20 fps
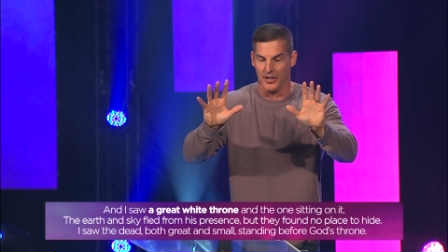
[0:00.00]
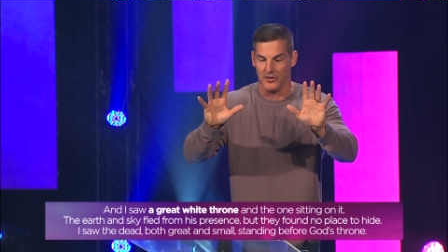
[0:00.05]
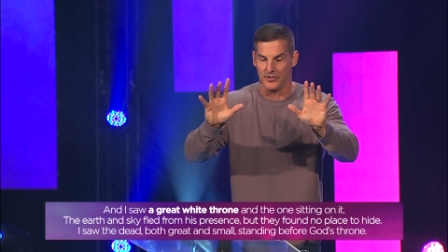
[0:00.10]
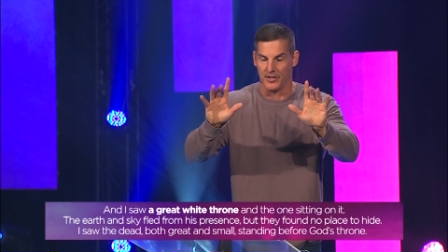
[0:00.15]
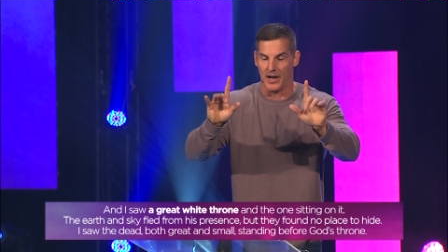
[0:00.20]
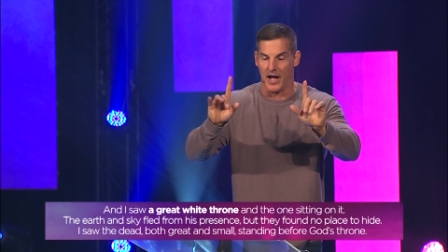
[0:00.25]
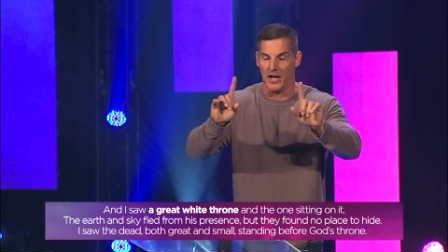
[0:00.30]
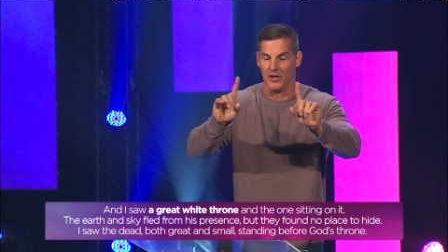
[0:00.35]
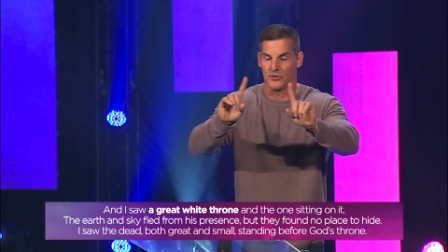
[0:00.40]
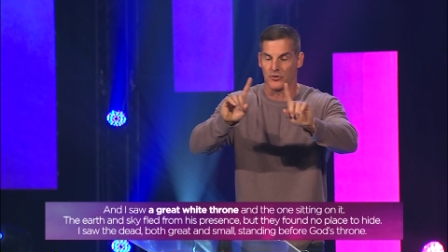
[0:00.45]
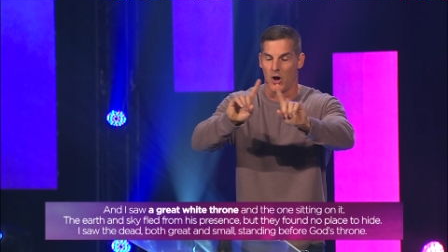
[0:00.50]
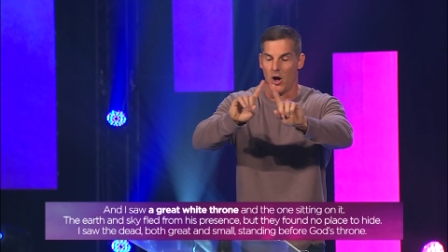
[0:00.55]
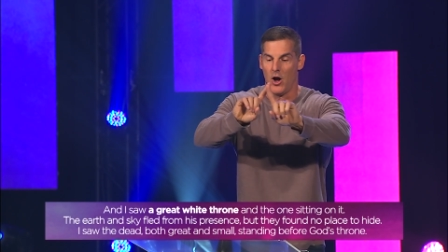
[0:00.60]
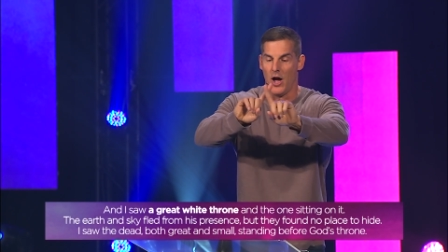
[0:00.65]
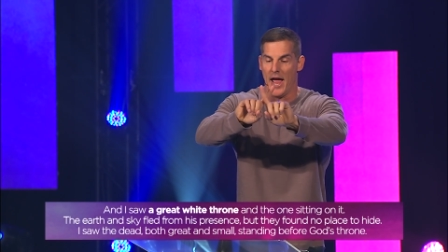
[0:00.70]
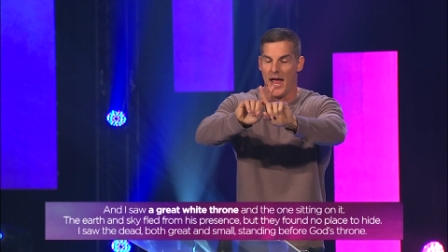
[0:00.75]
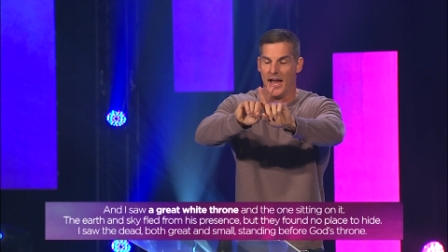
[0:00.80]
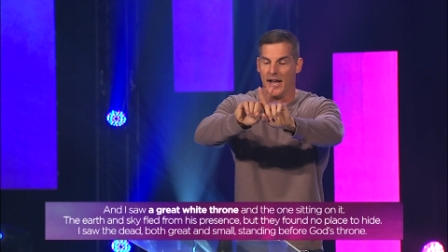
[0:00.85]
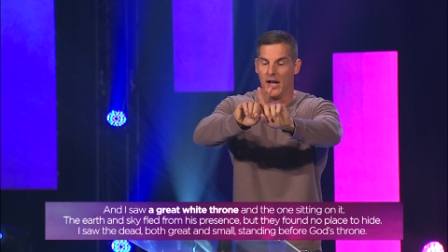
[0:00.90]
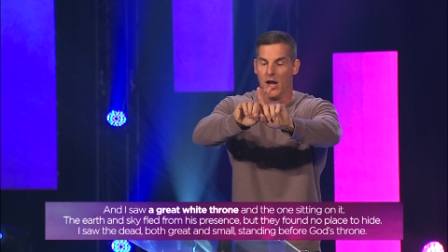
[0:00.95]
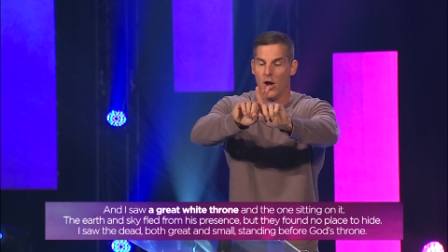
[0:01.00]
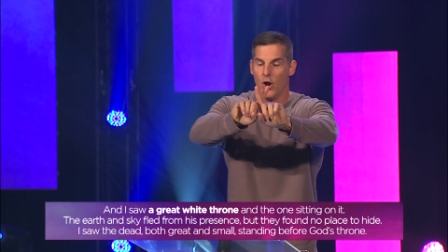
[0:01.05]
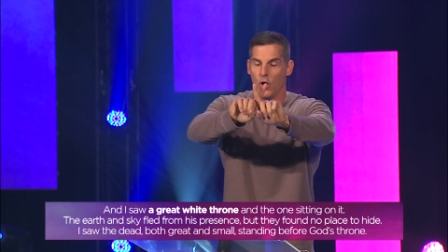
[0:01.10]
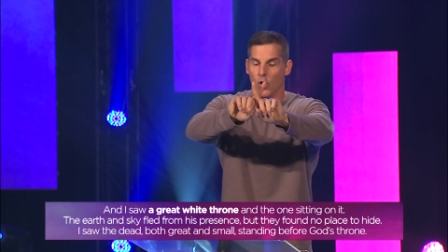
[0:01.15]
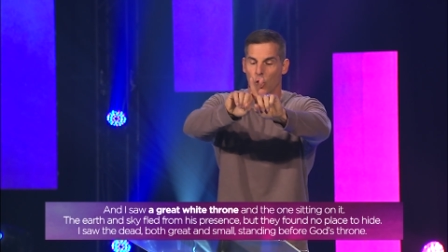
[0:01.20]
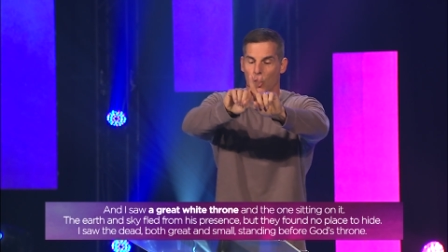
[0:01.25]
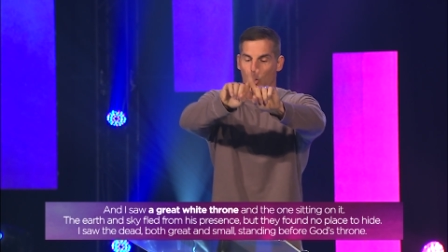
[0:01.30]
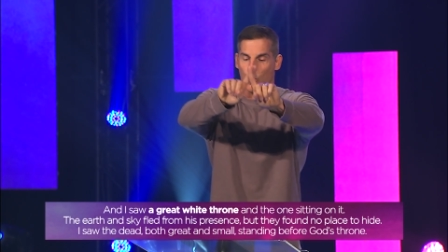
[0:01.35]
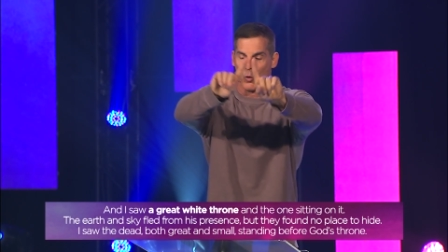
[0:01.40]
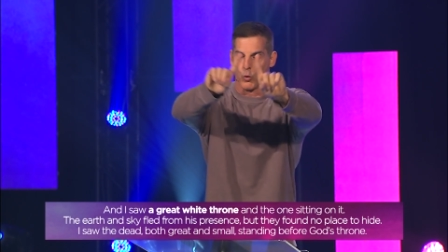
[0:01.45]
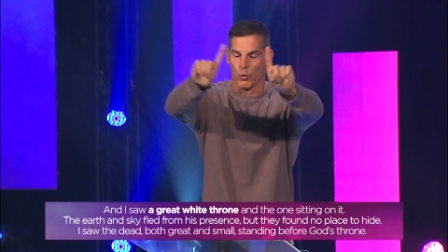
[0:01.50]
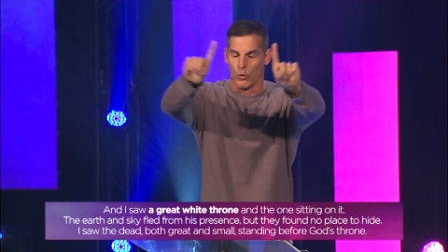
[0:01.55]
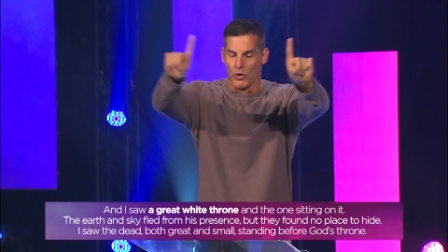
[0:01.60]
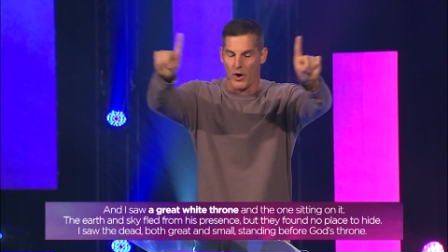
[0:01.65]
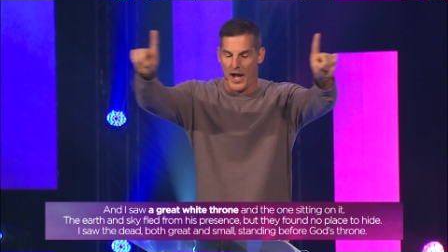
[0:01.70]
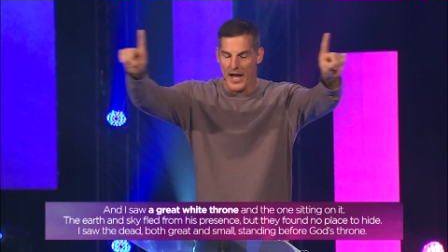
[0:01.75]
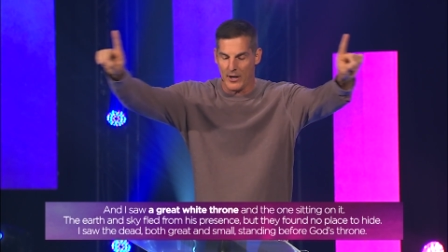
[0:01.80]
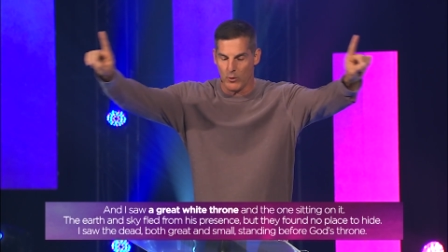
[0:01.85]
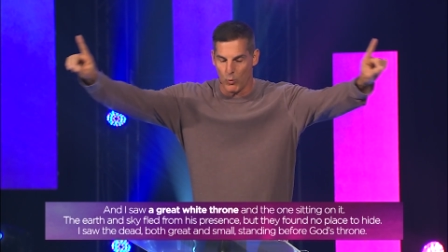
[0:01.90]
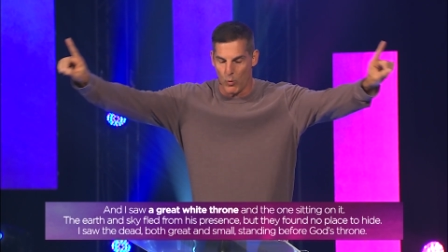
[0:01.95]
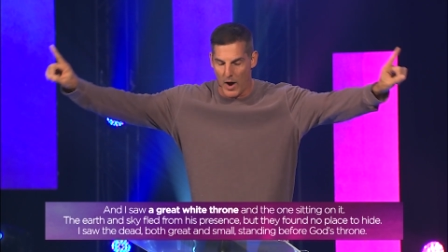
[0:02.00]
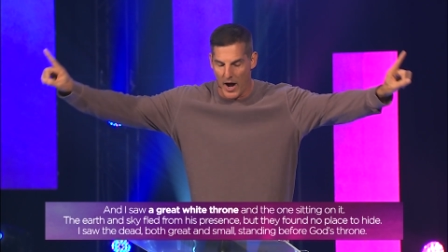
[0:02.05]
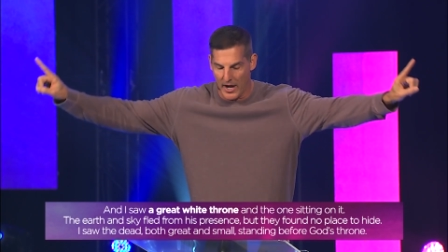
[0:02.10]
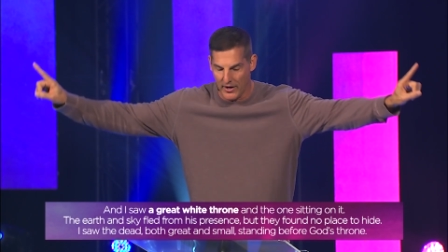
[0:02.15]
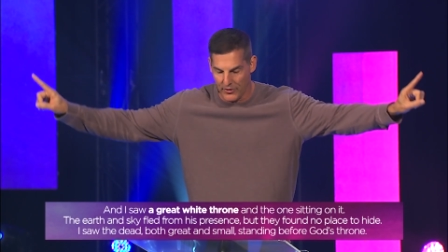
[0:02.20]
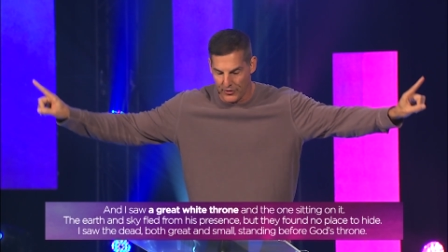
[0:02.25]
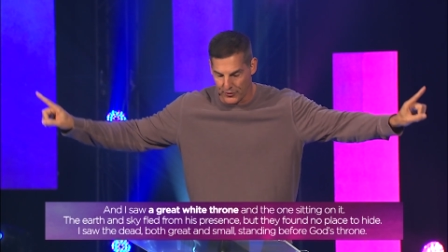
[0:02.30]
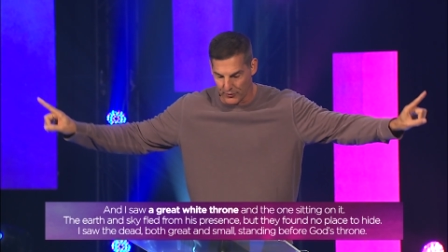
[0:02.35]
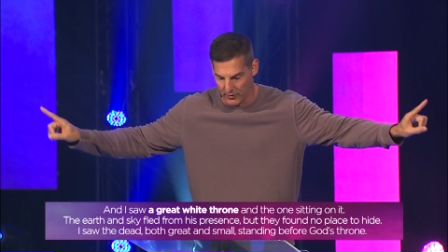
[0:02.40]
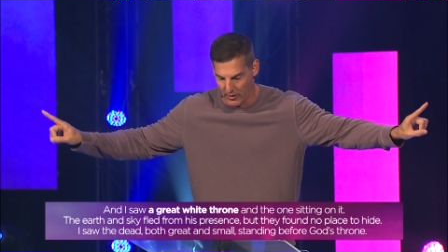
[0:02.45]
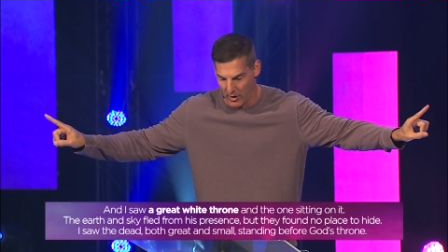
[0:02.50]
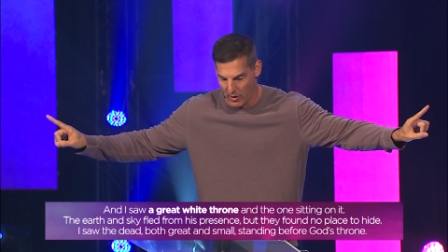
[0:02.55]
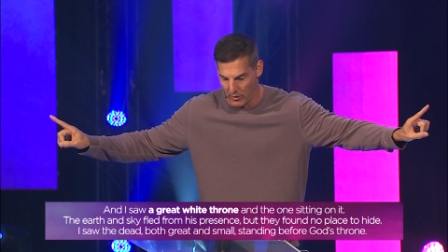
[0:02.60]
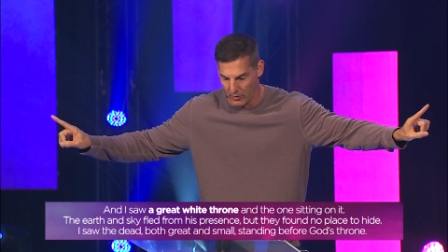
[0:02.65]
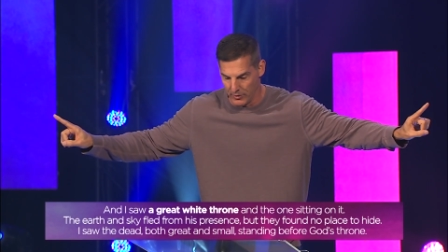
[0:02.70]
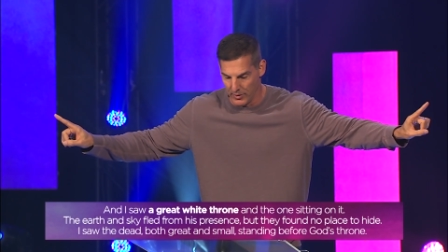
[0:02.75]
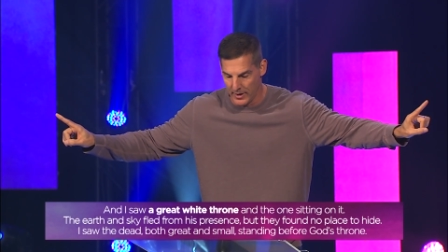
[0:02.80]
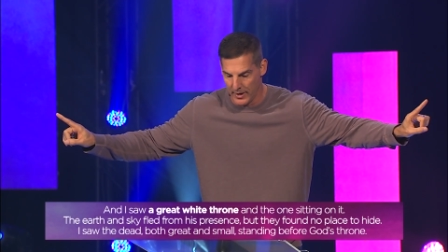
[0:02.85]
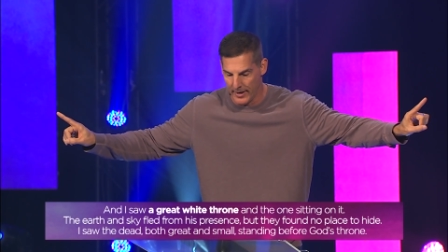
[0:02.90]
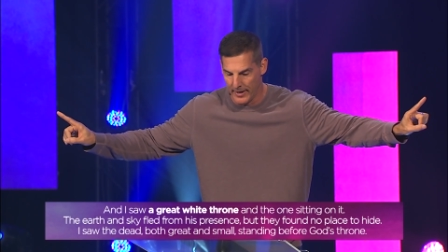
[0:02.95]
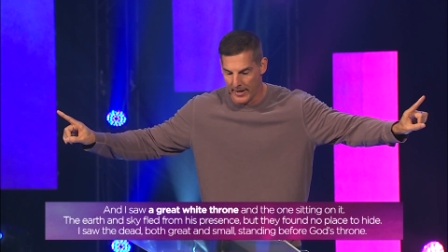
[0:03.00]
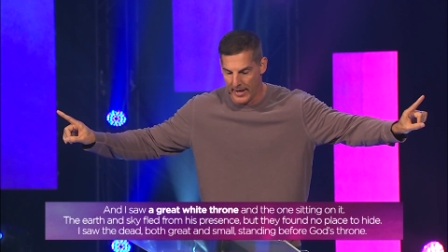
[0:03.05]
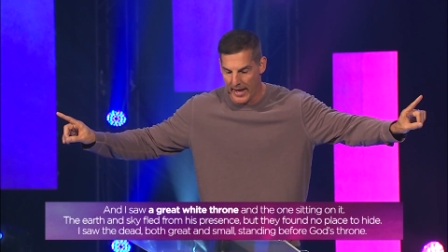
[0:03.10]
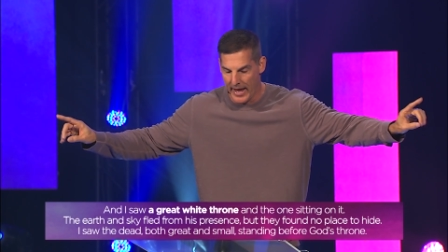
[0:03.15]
He said, I saw a great white throne